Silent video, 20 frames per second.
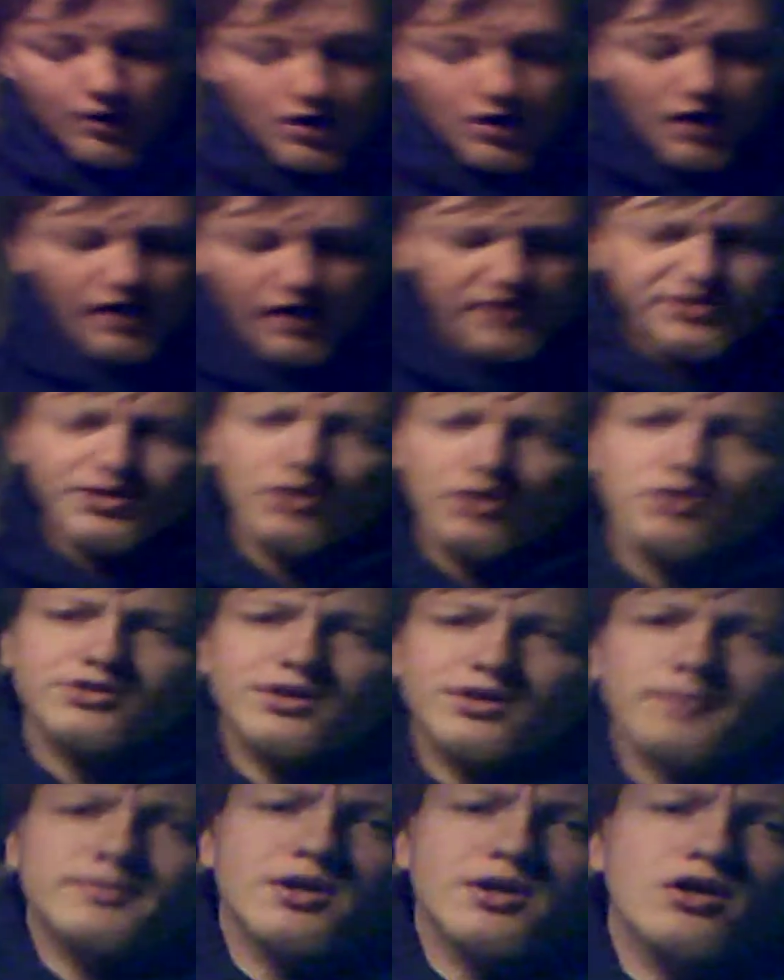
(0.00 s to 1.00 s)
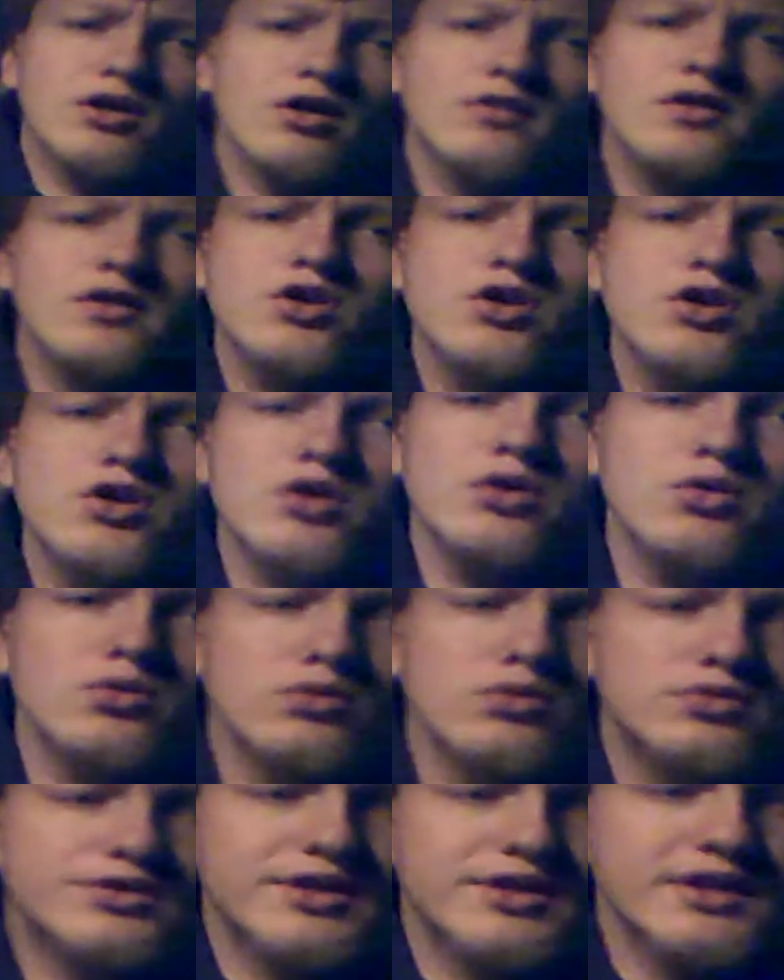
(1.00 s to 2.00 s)
I saw something on the
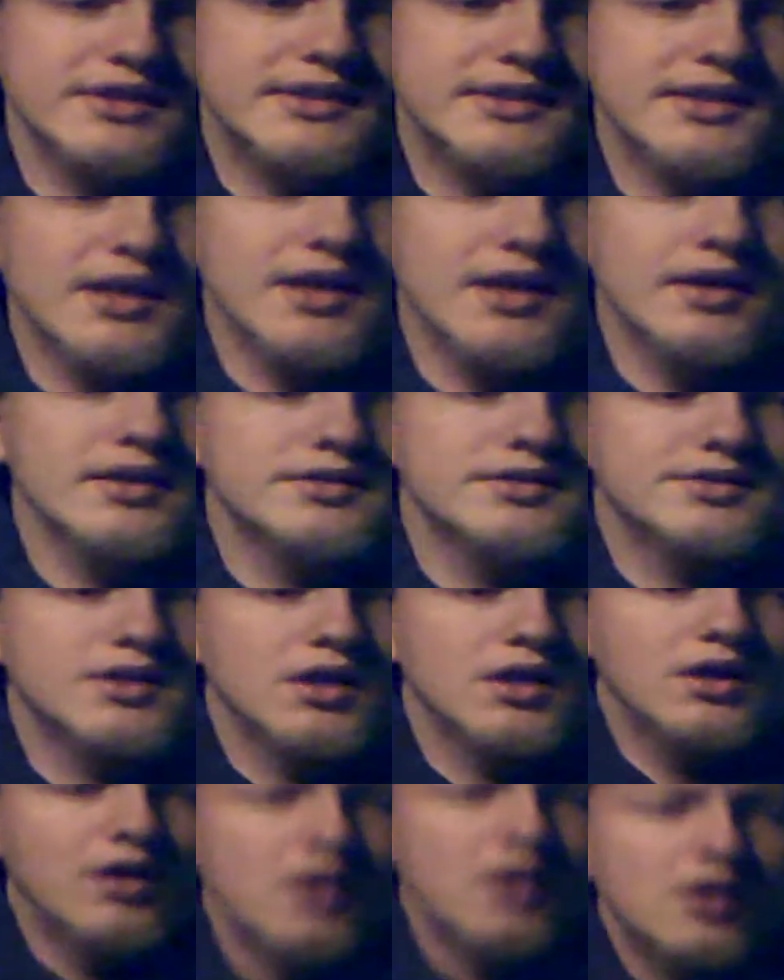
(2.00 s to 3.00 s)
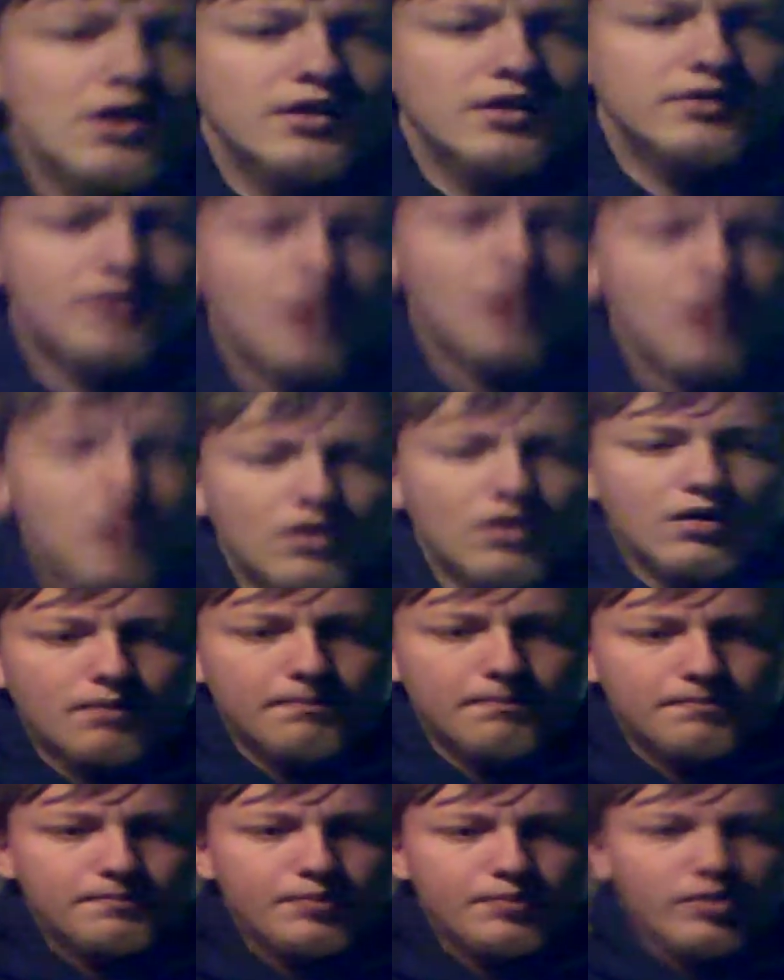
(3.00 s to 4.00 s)
news that says there are
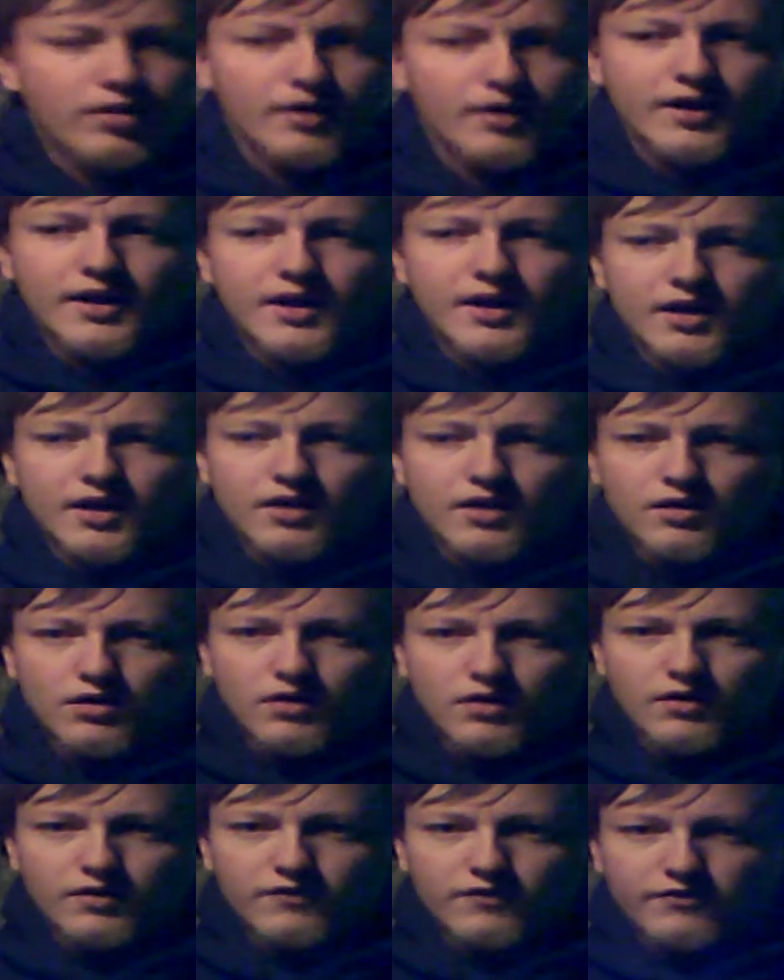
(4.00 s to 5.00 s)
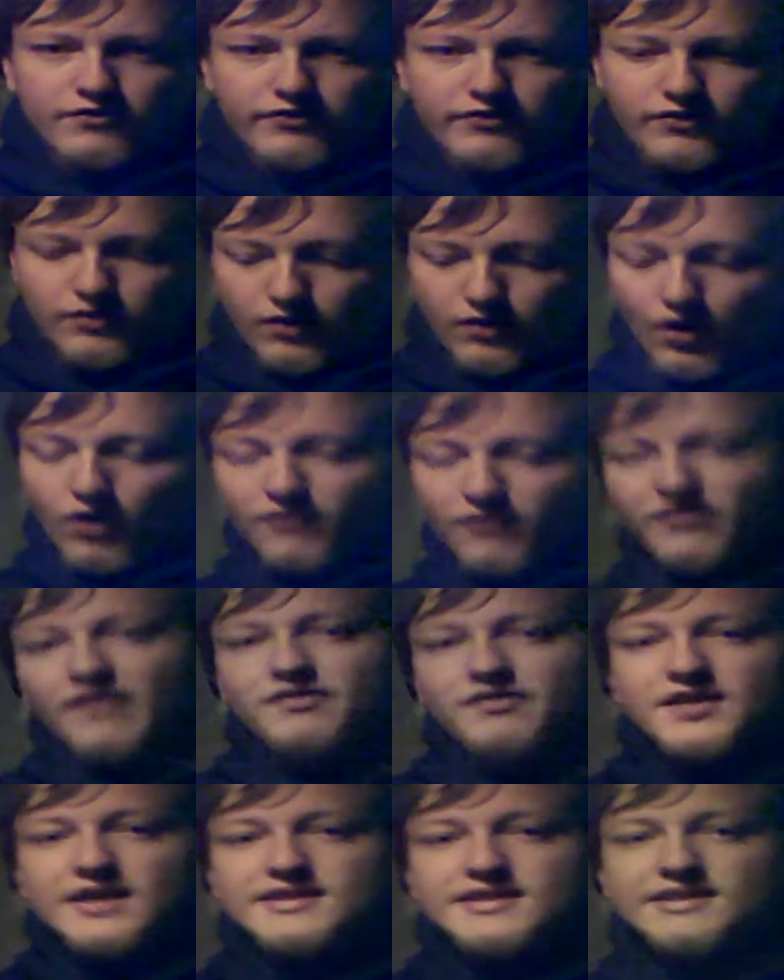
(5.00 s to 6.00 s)
plenty of, all
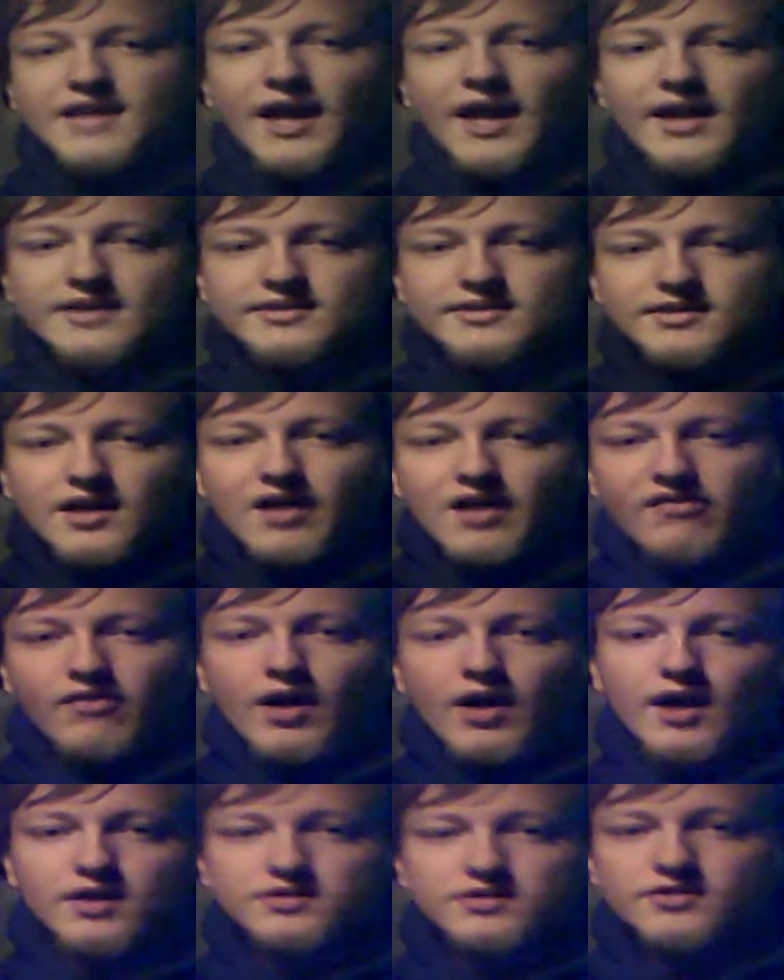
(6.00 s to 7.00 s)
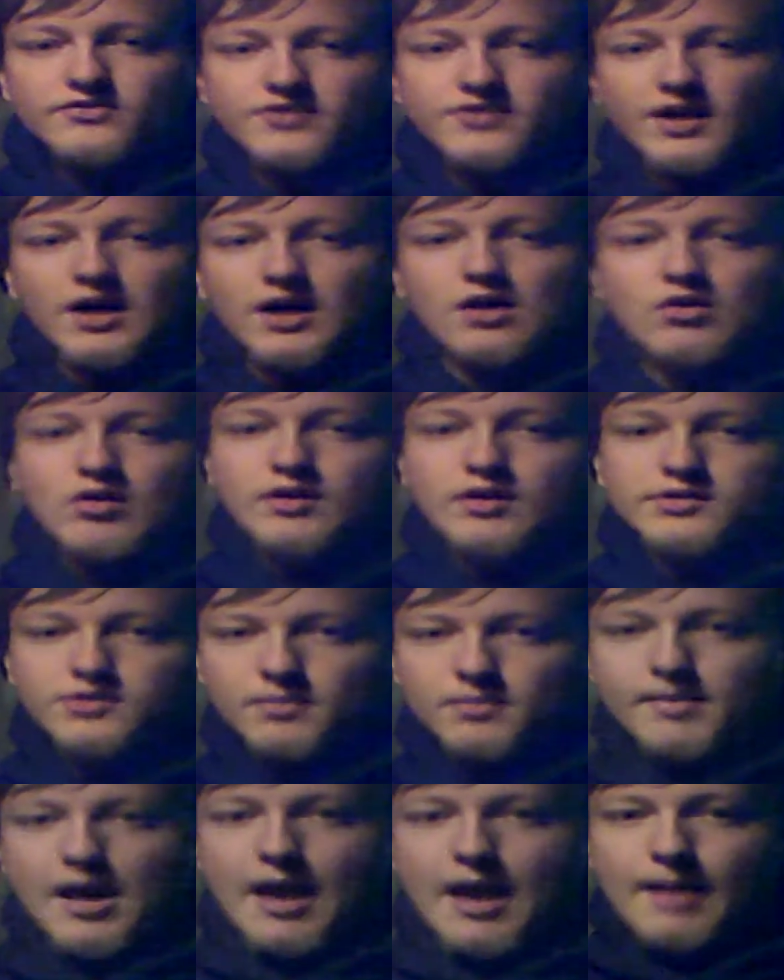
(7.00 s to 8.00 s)
50 states have acts of terrorism
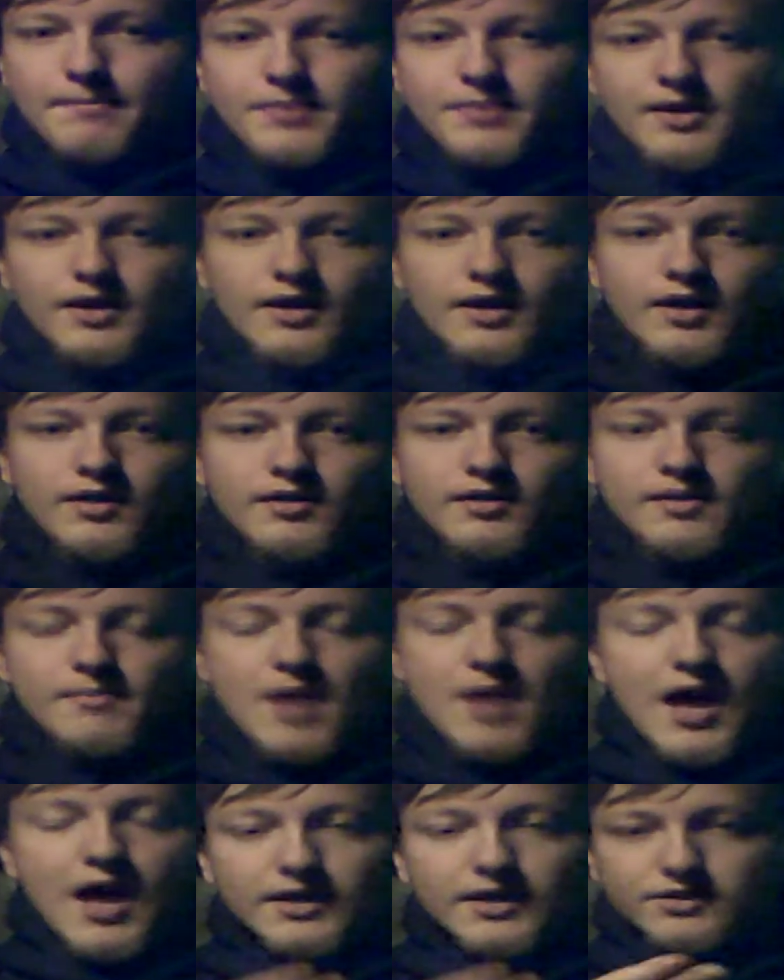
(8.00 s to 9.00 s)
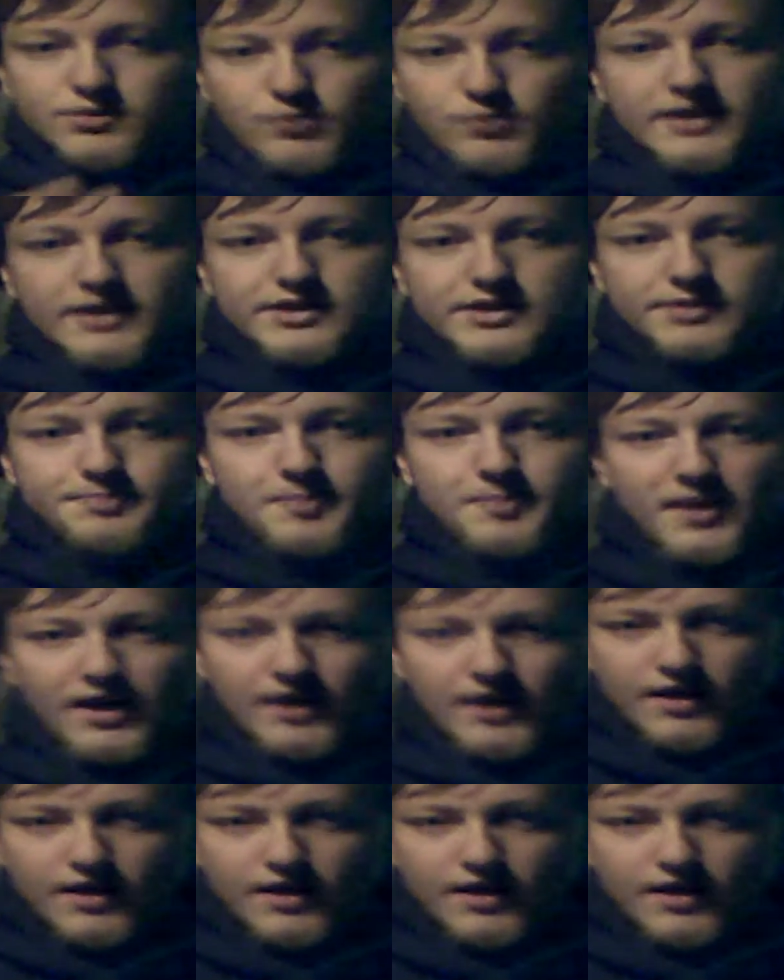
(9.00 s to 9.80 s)
happening in them as we speak.